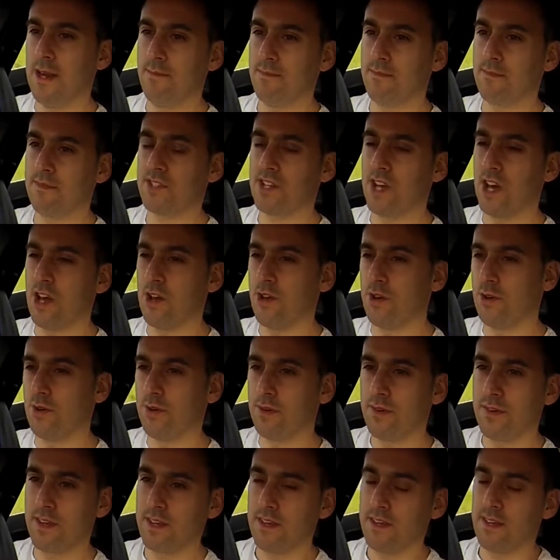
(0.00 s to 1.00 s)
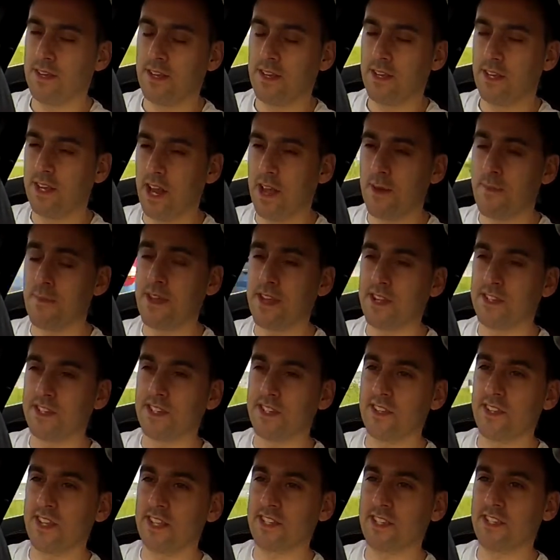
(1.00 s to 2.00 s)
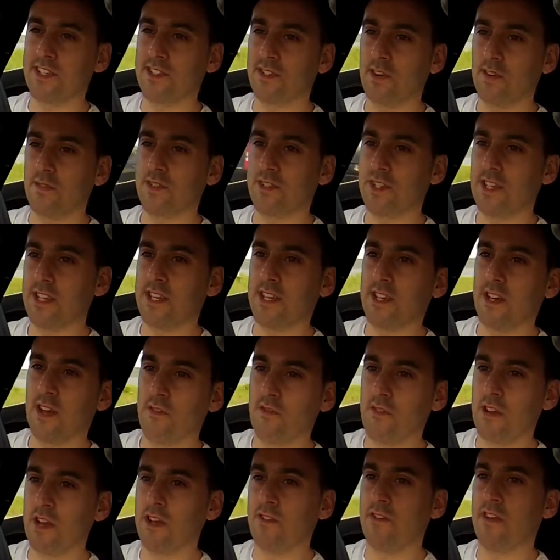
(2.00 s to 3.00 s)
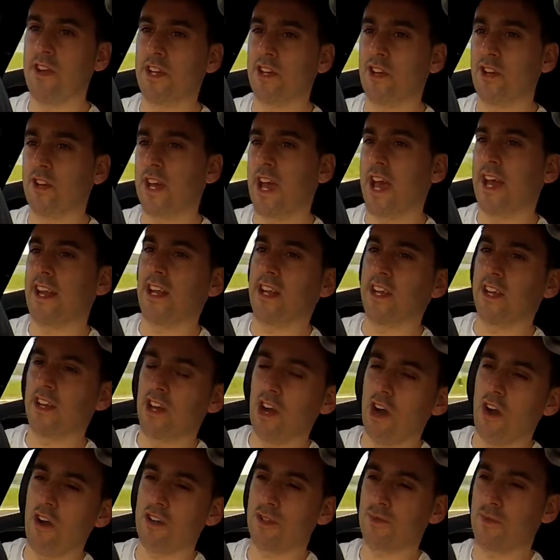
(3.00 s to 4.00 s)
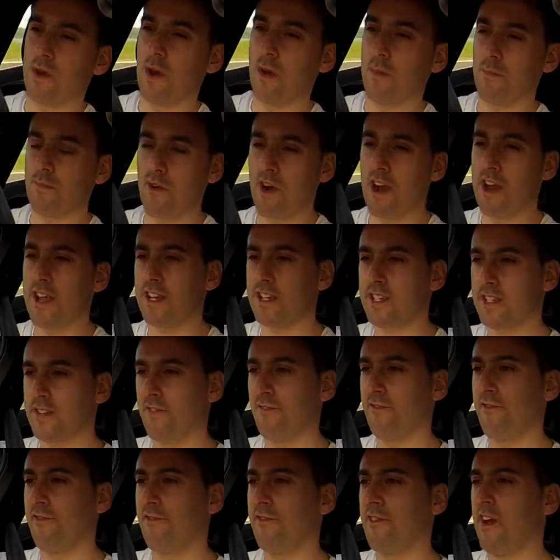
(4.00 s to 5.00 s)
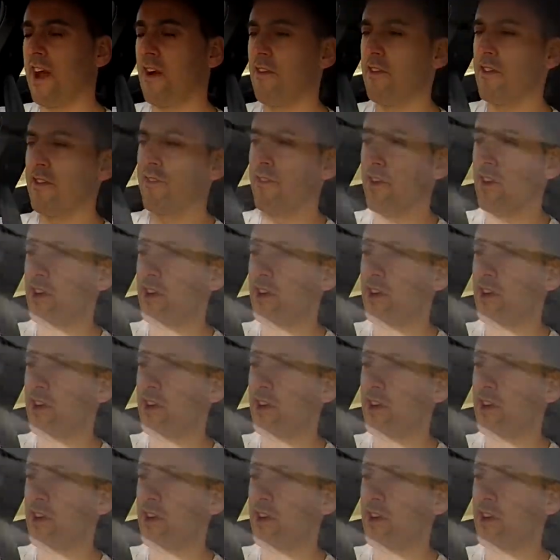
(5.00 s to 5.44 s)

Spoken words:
so you know, it means that this is obviously a really good handling car as well. The brakes are very